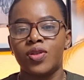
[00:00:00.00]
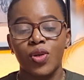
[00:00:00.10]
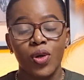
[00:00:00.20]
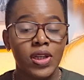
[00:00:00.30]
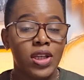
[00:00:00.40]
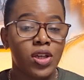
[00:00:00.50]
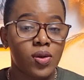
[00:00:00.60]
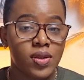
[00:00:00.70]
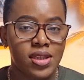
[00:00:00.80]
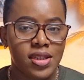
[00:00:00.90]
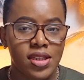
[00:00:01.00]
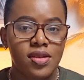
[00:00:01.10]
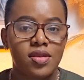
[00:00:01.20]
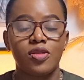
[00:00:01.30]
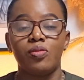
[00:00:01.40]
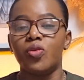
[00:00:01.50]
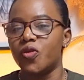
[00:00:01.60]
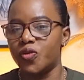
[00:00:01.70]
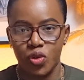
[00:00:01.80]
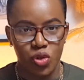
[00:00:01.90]
non-EU citizens to
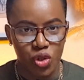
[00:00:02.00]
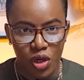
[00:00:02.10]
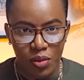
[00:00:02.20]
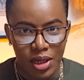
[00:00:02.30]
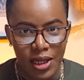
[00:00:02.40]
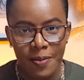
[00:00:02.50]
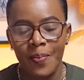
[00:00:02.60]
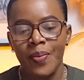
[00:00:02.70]
move to Germany